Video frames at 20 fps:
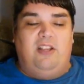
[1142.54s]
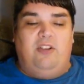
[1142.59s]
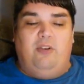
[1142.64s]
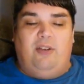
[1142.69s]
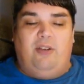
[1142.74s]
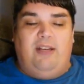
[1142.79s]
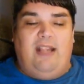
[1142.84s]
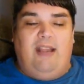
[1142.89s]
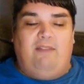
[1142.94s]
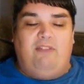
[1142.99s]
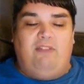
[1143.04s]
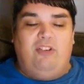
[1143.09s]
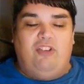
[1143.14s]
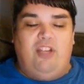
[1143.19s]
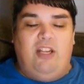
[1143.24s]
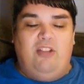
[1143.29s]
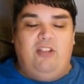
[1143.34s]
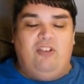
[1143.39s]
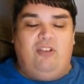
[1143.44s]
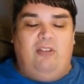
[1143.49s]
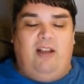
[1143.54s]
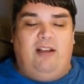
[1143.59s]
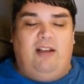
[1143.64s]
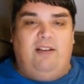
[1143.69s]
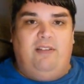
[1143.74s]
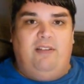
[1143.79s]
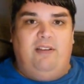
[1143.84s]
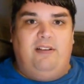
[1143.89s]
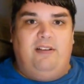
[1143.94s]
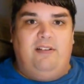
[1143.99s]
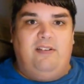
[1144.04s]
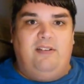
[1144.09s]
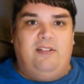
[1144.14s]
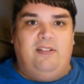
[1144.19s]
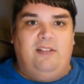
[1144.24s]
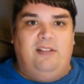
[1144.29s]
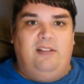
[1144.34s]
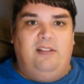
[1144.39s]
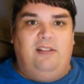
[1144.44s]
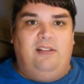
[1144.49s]
going to have to change a lot of things.
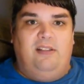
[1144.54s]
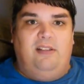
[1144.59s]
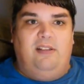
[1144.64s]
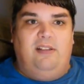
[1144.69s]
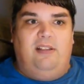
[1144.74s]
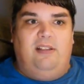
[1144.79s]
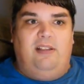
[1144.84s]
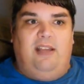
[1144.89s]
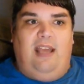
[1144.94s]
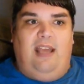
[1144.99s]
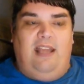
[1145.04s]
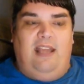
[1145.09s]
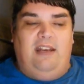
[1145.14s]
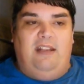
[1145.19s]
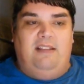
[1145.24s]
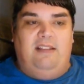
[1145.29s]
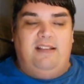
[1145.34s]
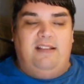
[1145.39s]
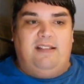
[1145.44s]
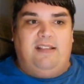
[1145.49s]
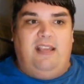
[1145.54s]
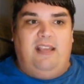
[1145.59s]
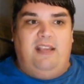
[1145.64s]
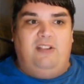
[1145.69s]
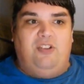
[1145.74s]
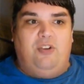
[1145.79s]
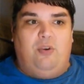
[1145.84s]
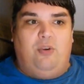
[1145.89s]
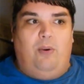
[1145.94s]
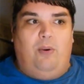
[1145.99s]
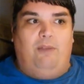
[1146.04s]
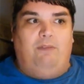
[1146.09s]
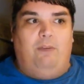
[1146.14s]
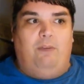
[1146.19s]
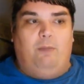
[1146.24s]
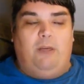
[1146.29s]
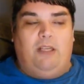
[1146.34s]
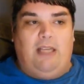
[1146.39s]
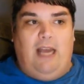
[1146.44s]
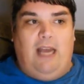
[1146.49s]
And in this case, you're going
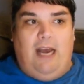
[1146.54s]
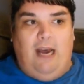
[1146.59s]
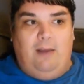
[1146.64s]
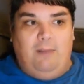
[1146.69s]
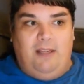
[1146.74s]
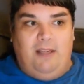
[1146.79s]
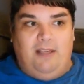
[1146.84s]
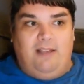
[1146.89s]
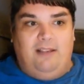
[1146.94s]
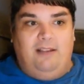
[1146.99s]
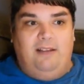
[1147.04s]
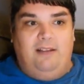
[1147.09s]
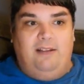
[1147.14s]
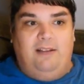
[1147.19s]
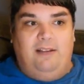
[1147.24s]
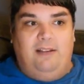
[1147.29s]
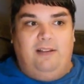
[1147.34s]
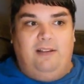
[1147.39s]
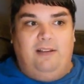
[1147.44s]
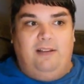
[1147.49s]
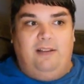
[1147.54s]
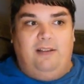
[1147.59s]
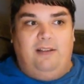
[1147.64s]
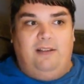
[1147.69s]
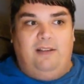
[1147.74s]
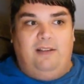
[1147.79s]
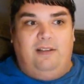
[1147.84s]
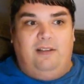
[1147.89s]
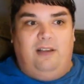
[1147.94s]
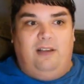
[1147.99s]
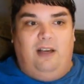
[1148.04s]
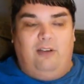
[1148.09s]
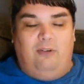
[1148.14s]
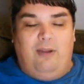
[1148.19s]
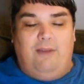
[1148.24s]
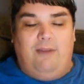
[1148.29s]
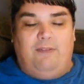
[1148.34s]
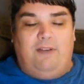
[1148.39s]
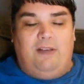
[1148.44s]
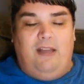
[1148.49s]
from a comic, a
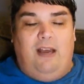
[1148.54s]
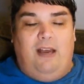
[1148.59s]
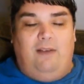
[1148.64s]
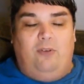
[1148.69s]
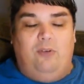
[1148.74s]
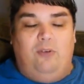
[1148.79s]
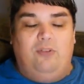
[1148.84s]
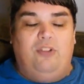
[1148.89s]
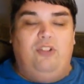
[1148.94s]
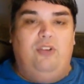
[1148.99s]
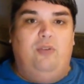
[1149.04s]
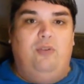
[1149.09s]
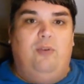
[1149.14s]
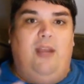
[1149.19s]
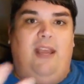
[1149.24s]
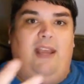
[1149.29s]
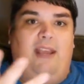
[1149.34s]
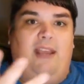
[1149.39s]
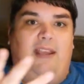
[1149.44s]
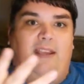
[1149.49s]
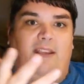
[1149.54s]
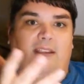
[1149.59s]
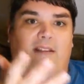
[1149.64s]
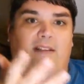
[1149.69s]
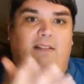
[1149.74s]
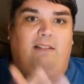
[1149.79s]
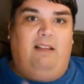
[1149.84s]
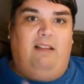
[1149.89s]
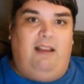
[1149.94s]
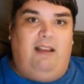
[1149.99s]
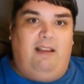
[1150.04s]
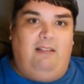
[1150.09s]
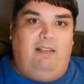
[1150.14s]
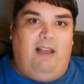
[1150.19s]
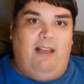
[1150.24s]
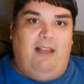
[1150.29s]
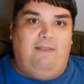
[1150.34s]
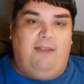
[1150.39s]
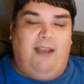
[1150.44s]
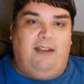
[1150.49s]
graphic novel, to a
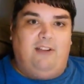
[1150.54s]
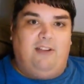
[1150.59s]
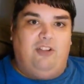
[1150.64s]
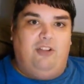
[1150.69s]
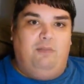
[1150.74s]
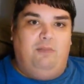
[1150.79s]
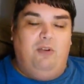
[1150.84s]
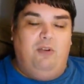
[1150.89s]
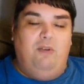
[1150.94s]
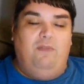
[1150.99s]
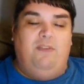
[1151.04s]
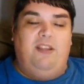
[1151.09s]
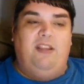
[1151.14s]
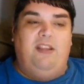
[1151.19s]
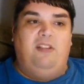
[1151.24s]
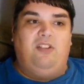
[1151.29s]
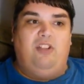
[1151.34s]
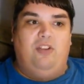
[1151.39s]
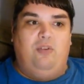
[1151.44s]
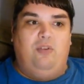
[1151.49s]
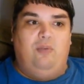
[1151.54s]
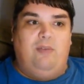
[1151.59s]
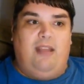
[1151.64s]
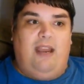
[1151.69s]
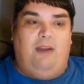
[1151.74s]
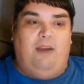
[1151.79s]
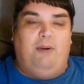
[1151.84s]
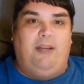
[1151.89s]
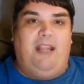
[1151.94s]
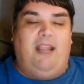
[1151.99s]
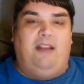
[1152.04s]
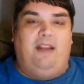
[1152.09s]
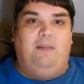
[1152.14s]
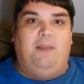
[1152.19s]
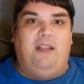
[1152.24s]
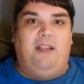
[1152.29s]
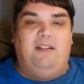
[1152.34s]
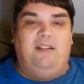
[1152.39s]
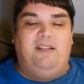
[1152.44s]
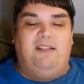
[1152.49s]
live action movie, to now an
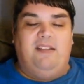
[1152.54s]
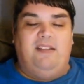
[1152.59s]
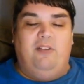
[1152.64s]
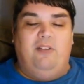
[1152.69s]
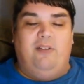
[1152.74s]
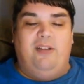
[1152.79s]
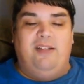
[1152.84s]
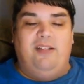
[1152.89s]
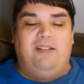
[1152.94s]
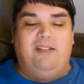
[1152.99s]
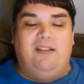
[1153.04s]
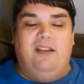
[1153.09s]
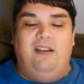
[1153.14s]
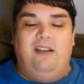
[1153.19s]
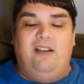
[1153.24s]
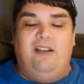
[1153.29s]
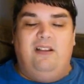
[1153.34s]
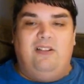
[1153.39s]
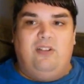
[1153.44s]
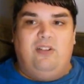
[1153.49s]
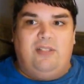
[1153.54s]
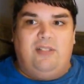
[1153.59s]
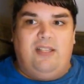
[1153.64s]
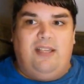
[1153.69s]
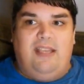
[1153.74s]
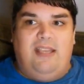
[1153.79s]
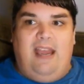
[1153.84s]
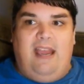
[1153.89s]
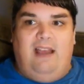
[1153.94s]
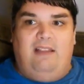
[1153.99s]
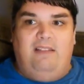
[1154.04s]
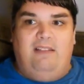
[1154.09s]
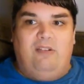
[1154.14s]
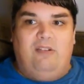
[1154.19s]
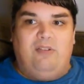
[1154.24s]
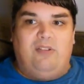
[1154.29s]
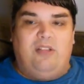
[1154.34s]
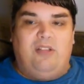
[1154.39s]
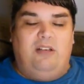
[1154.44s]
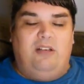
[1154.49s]
animated series. So it's like, yeah,
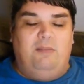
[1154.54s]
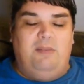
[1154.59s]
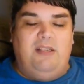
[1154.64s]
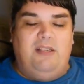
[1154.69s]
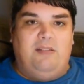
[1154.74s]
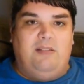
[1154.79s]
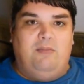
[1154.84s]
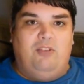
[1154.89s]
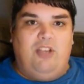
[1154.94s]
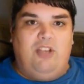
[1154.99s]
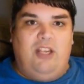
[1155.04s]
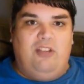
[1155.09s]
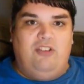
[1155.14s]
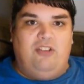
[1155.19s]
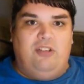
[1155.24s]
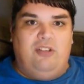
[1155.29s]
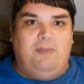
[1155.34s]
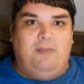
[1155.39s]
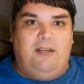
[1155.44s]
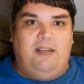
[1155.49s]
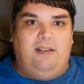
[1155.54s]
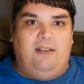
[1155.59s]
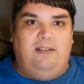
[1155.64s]
there's going to be some changes made.